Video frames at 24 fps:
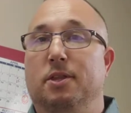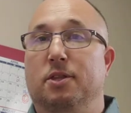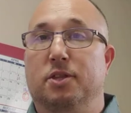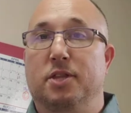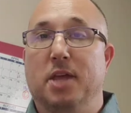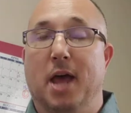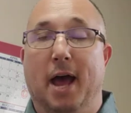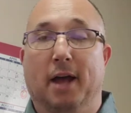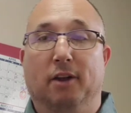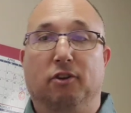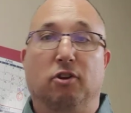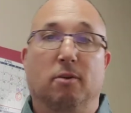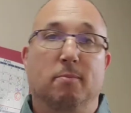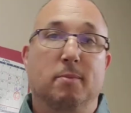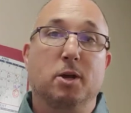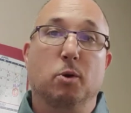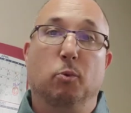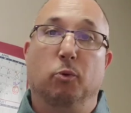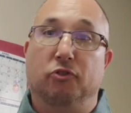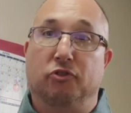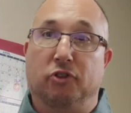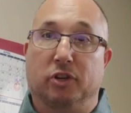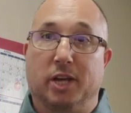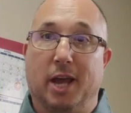That, to me,
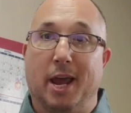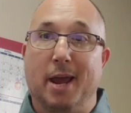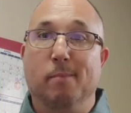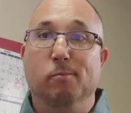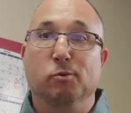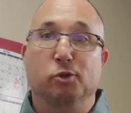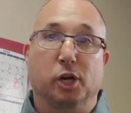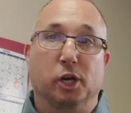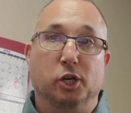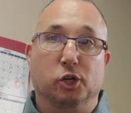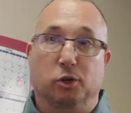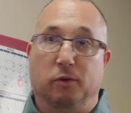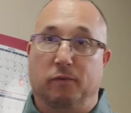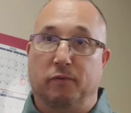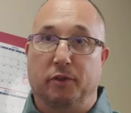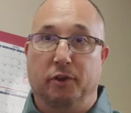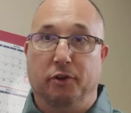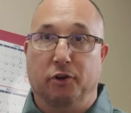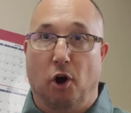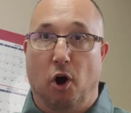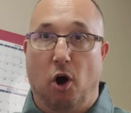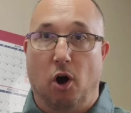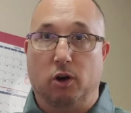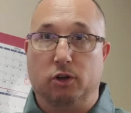was a game changer for the
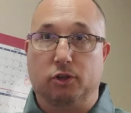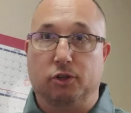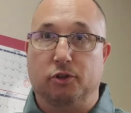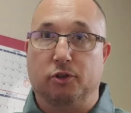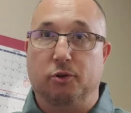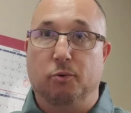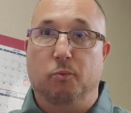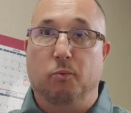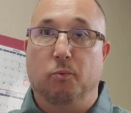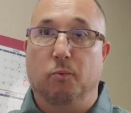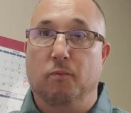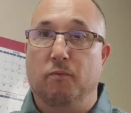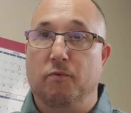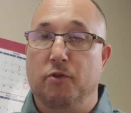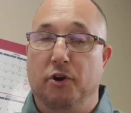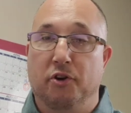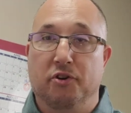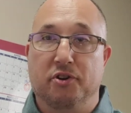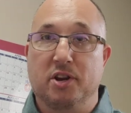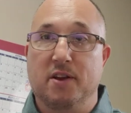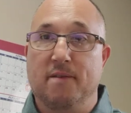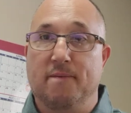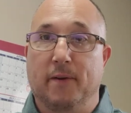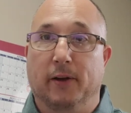Dogs. Their
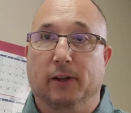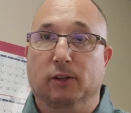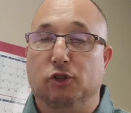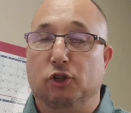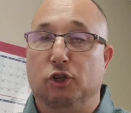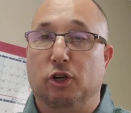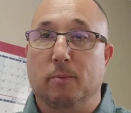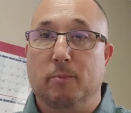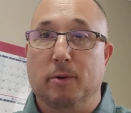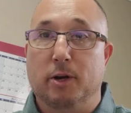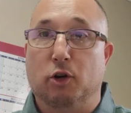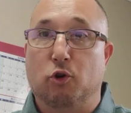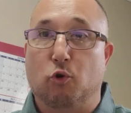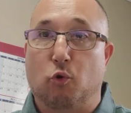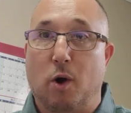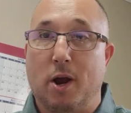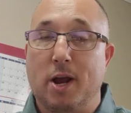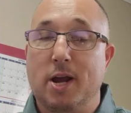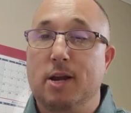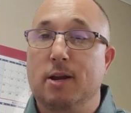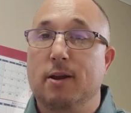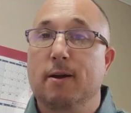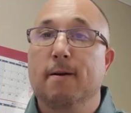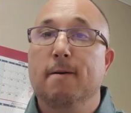defense is going to be
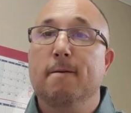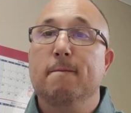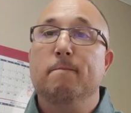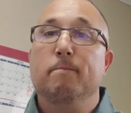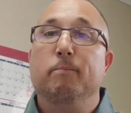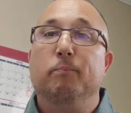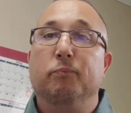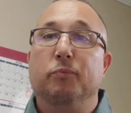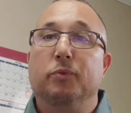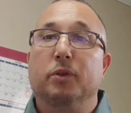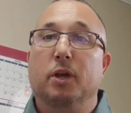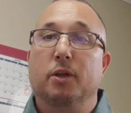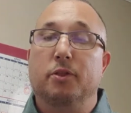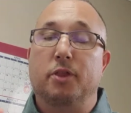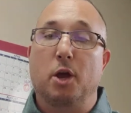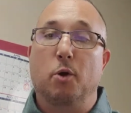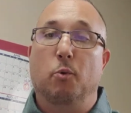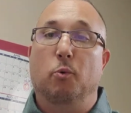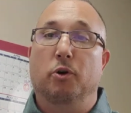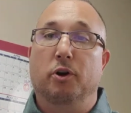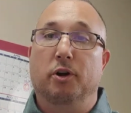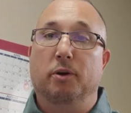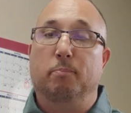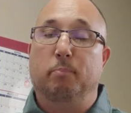great. They
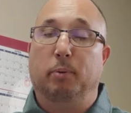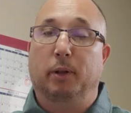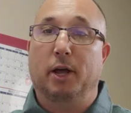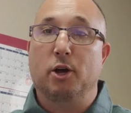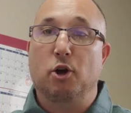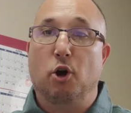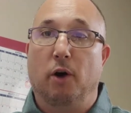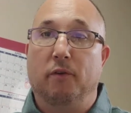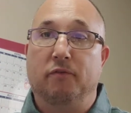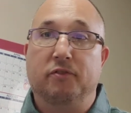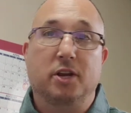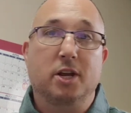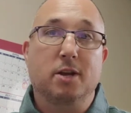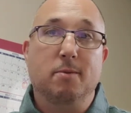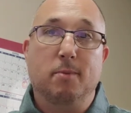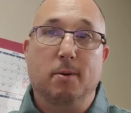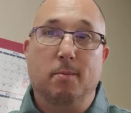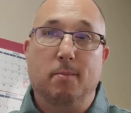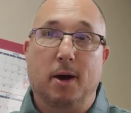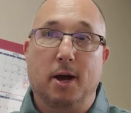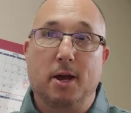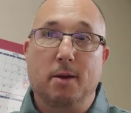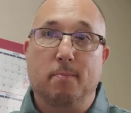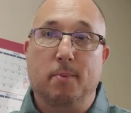were a playoff team, in
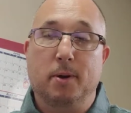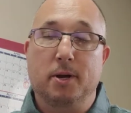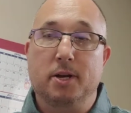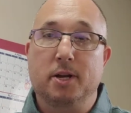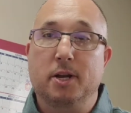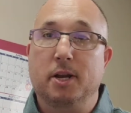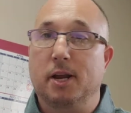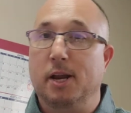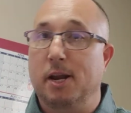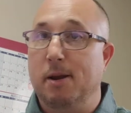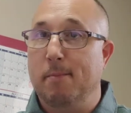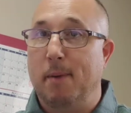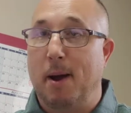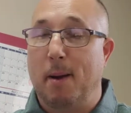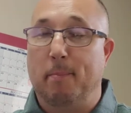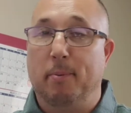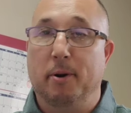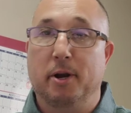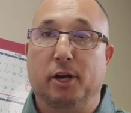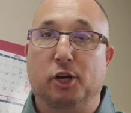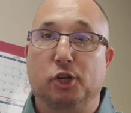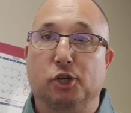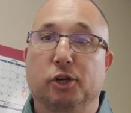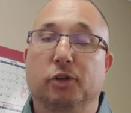my opinion, and in my
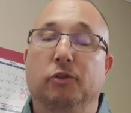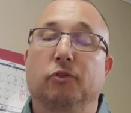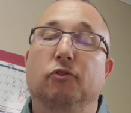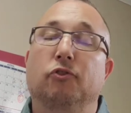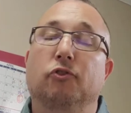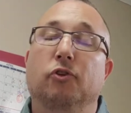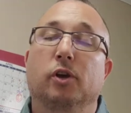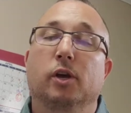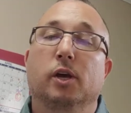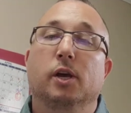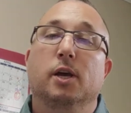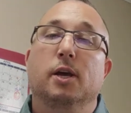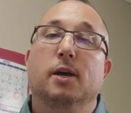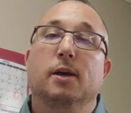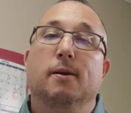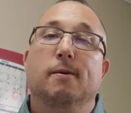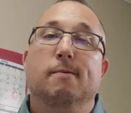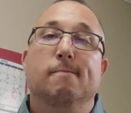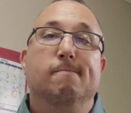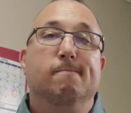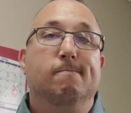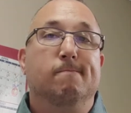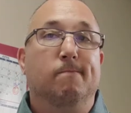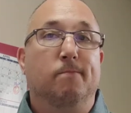predictions.
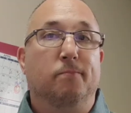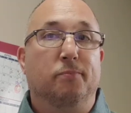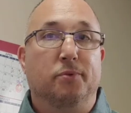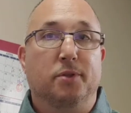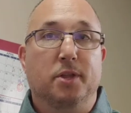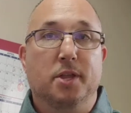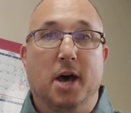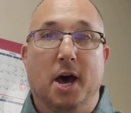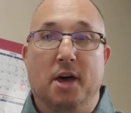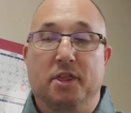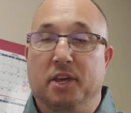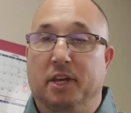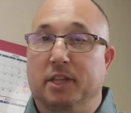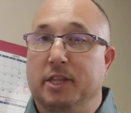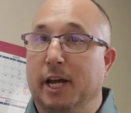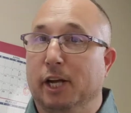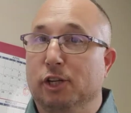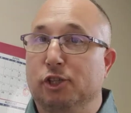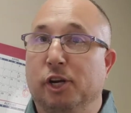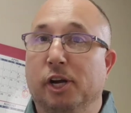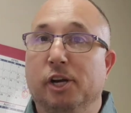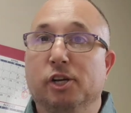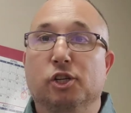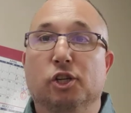I think that
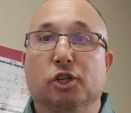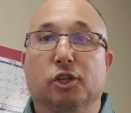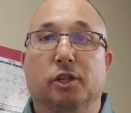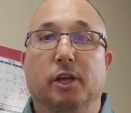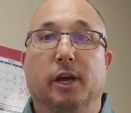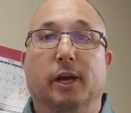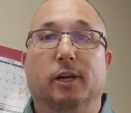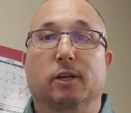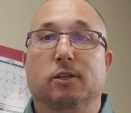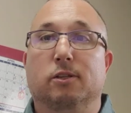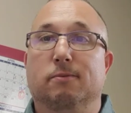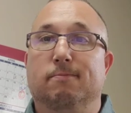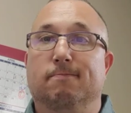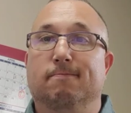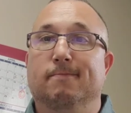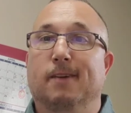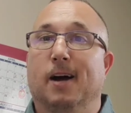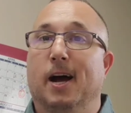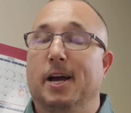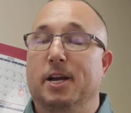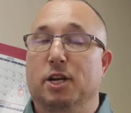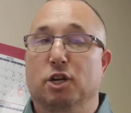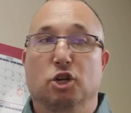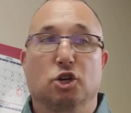changes things.
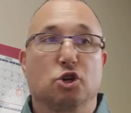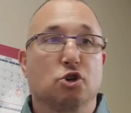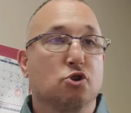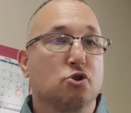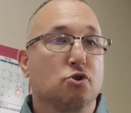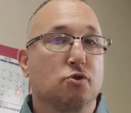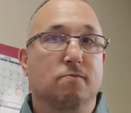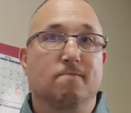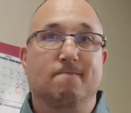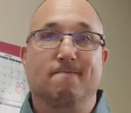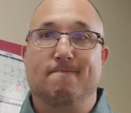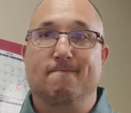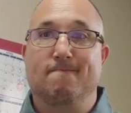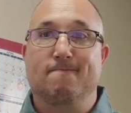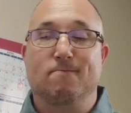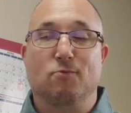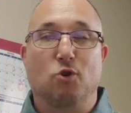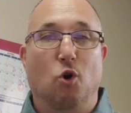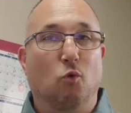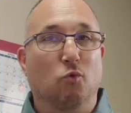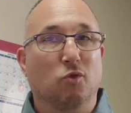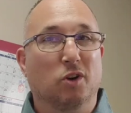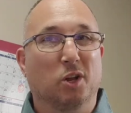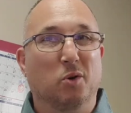I
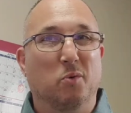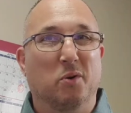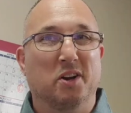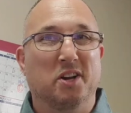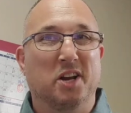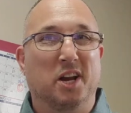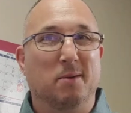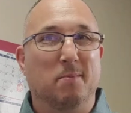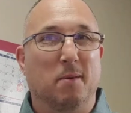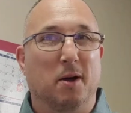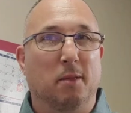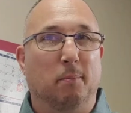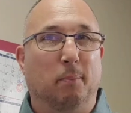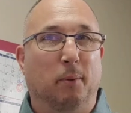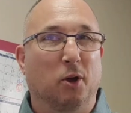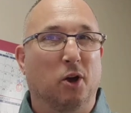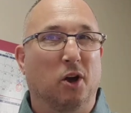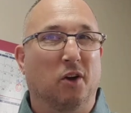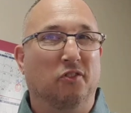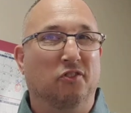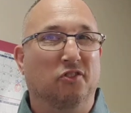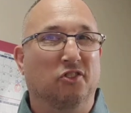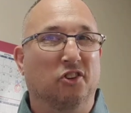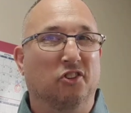don't really want to take them out of the
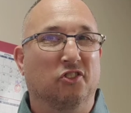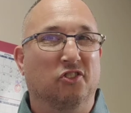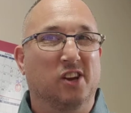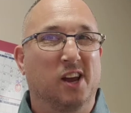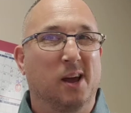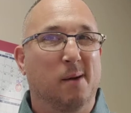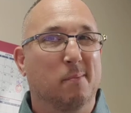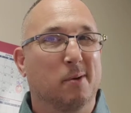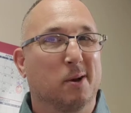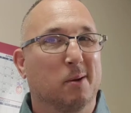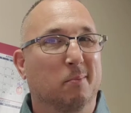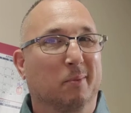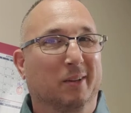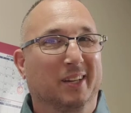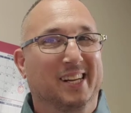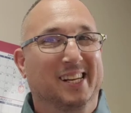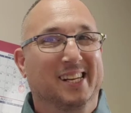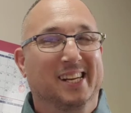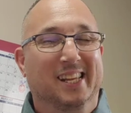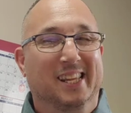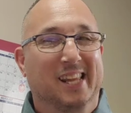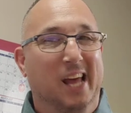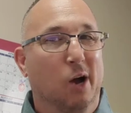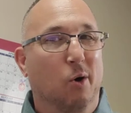playoffs just yet, but I'm
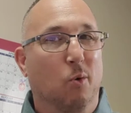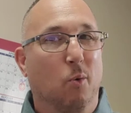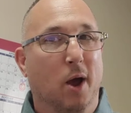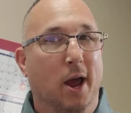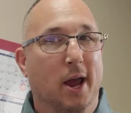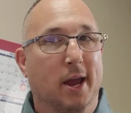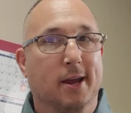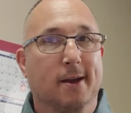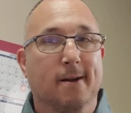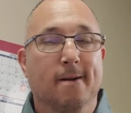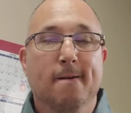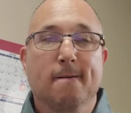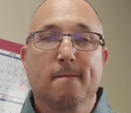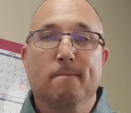leaning that way.